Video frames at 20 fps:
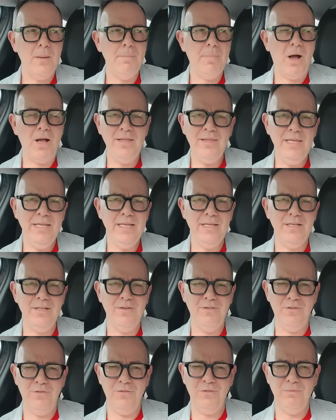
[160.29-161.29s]
but I think
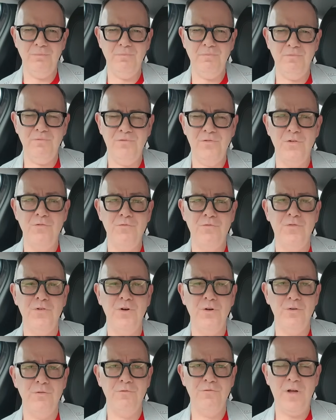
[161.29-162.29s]

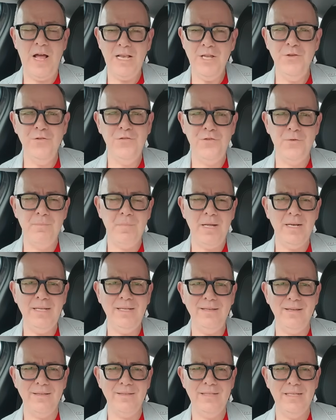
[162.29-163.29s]
for value for
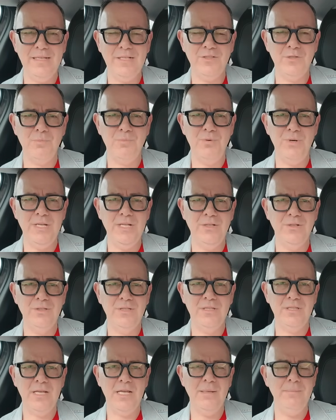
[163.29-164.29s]
money, I think that's a pretty
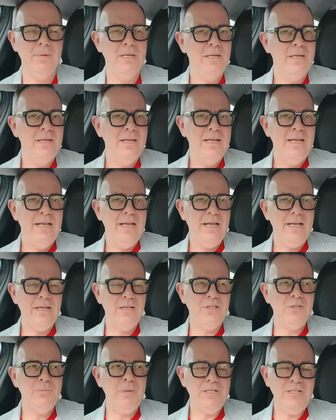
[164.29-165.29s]
good theme,
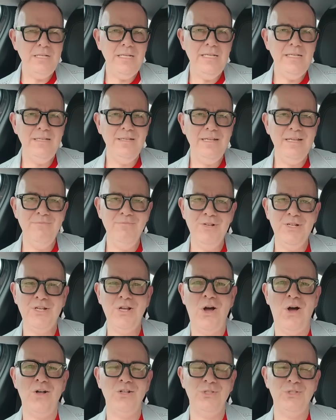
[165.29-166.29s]
especially in
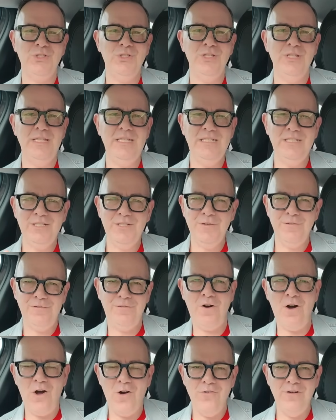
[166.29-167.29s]
regards to the
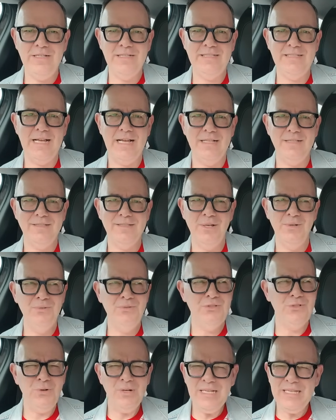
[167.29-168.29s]
Safari set.
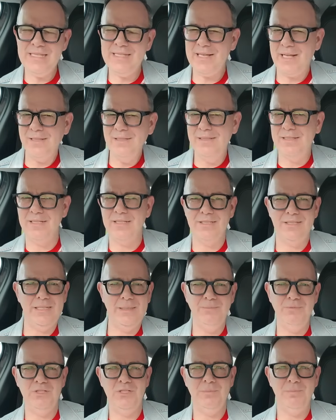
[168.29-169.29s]
So Johnny Thunder
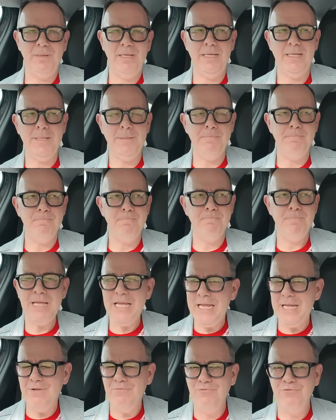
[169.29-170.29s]
seems to be
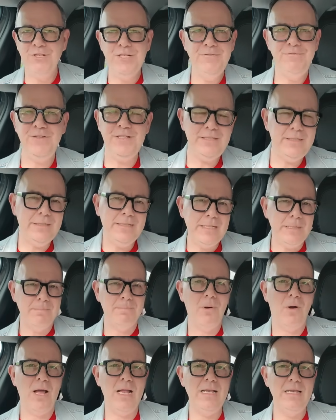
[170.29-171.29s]
being
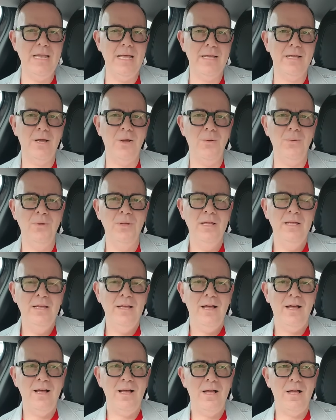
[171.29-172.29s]
revisited by Lego.
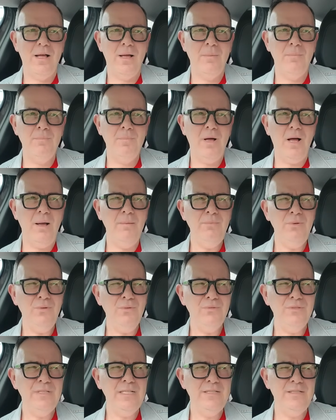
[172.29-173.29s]
I'm
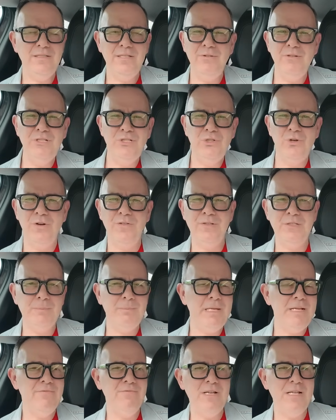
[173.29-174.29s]
not necessarily sure if
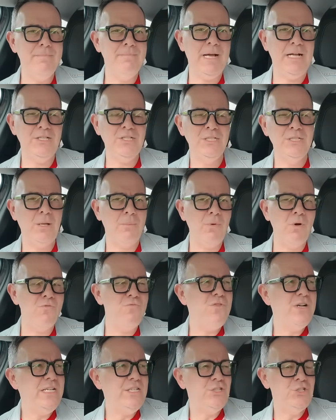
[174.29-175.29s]
it's being reimagined. I'm
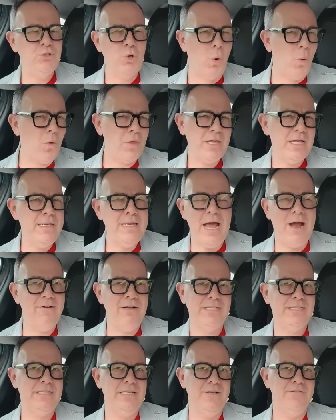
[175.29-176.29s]
not really sure what the
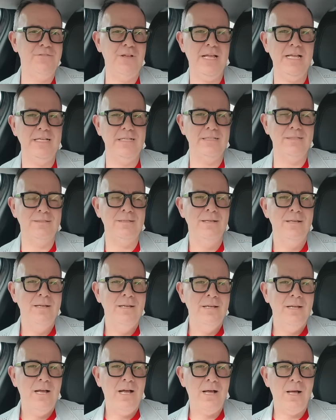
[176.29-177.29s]
narrative is,
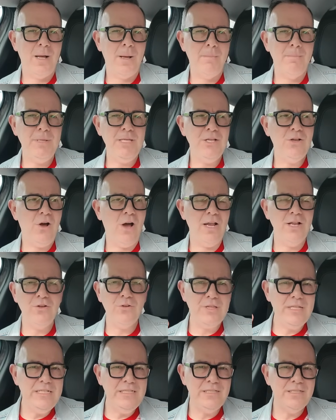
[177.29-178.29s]
but you kind
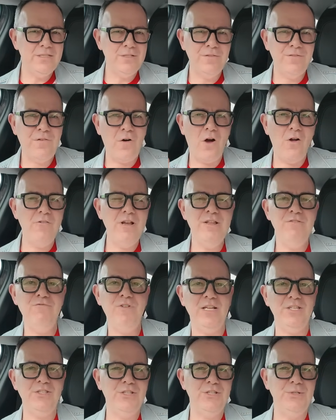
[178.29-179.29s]
of got these Safari
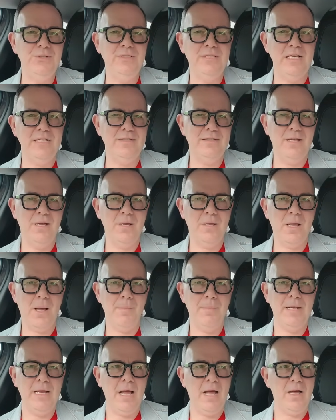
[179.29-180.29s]
rescue sets that are
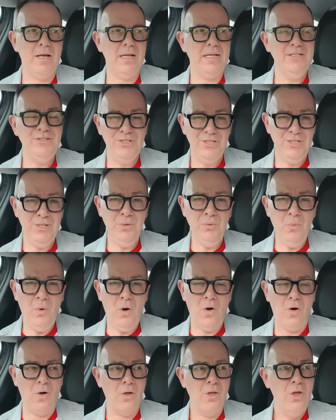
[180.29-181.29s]
coming out. And do you know
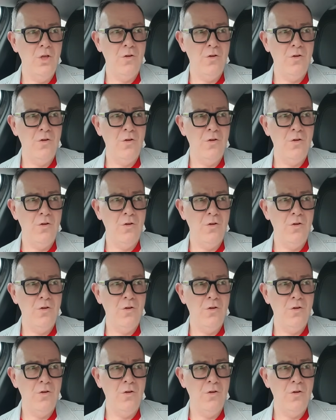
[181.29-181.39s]
what?